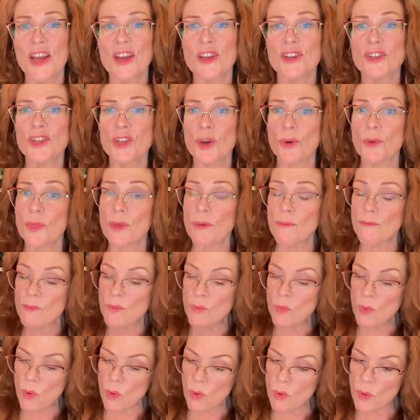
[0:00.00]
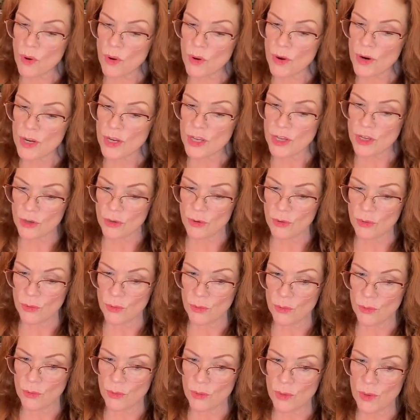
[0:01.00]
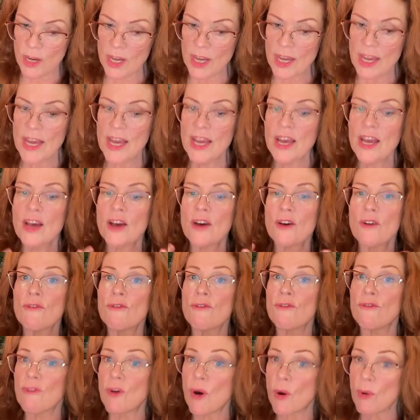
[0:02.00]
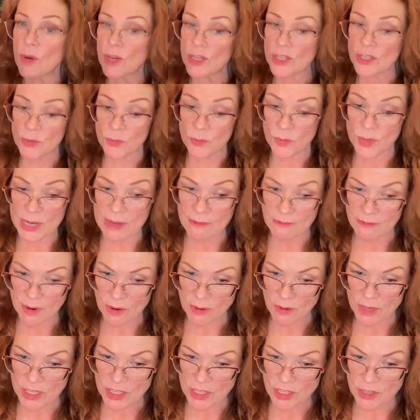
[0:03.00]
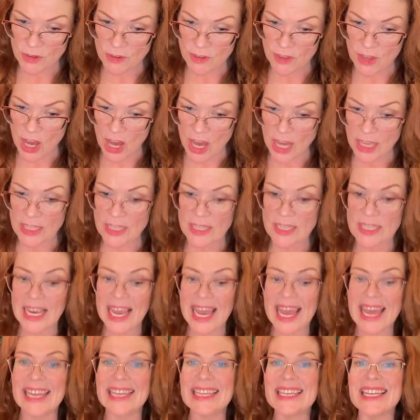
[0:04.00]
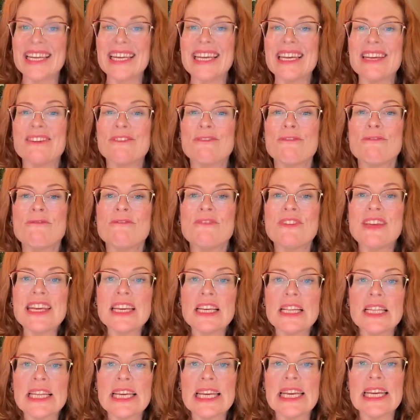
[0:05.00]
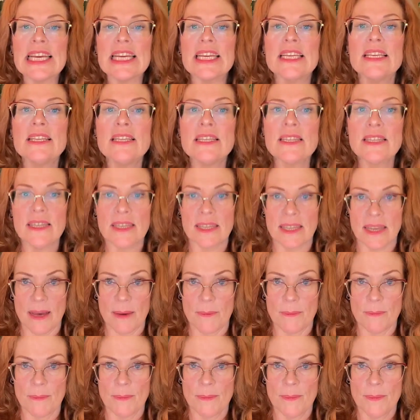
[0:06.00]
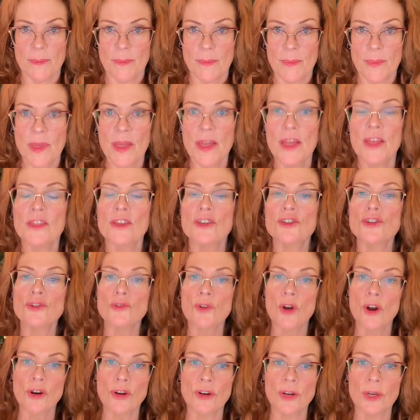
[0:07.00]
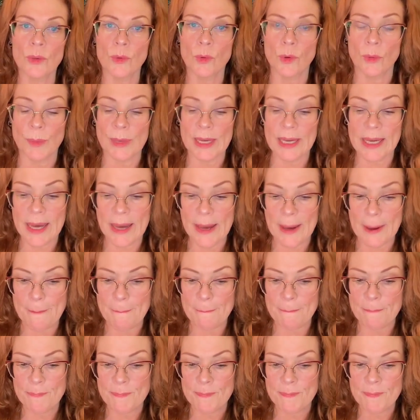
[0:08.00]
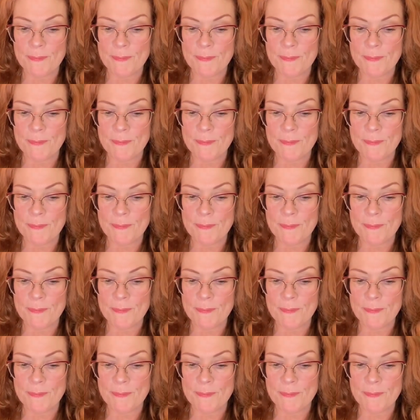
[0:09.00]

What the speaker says: So the more you refocus your thoughts and feel into them, the stronger it will become.